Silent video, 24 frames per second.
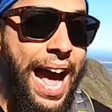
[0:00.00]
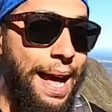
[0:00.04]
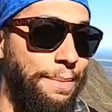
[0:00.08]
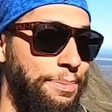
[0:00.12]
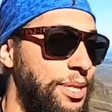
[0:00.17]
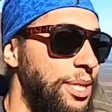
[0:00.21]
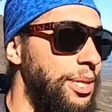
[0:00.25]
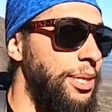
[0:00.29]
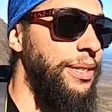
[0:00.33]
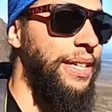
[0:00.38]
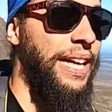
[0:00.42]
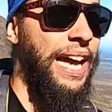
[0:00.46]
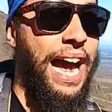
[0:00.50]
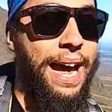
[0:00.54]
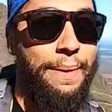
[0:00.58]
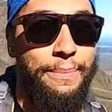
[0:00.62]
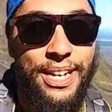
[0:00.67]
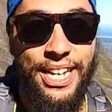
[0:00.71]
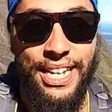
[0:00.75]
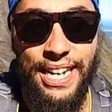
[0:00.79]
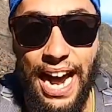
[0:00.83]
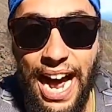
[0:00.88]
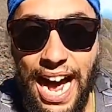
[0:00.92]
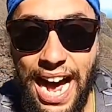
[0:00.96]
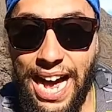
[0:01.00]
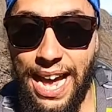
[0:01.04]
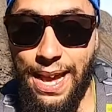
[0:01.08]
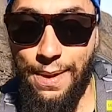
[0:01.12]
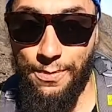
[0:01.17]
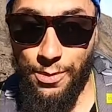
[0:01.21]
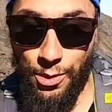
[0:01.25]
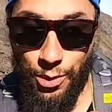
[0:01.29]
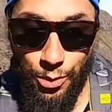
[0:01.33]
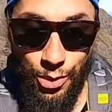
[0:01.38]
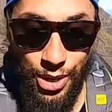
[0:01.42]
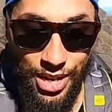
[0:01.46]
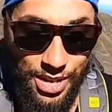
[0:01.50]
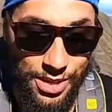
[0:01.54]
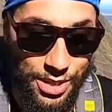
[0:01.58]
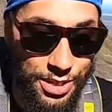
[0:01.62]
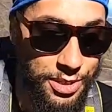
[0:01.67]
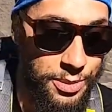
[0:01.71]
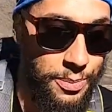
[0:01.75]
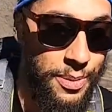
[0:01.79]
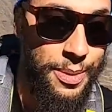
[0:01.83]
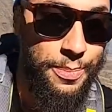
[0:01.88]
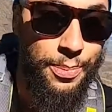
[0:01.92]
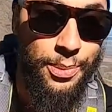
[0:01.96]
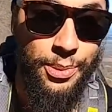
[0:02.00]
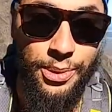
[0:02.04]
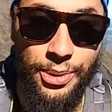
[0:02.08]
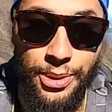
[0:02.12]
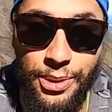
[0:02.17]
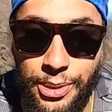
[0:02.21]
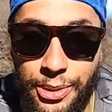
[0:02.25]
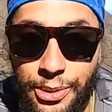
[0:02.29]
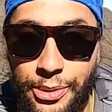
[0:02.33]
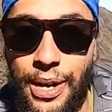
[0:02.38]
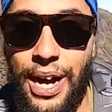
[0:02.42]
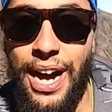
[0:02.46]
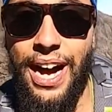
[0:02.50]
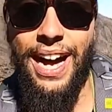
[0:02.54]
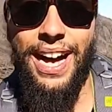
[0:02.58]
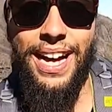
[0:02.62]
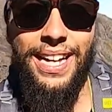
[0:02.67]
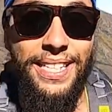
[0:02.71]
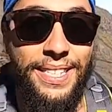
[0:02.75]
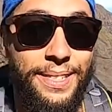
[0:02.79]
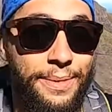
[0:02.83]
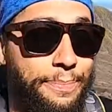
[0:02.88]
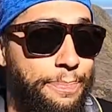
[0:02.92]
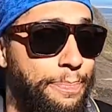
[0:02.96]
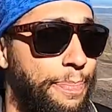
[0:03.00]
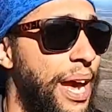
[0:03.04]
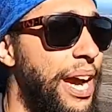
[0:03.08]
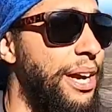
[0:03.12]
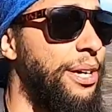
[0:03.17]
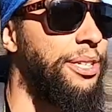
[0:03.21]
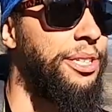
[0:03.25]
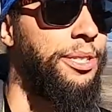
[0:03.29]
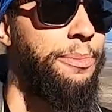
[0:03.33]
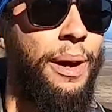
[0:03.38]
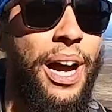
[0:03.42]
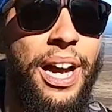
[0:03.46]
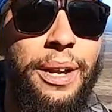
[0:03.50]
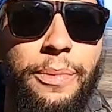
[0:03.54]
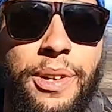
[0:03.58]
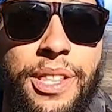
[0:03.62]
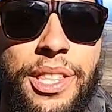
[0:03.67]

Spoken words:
Absolutely. I mean, I'm one of those people who pairs mine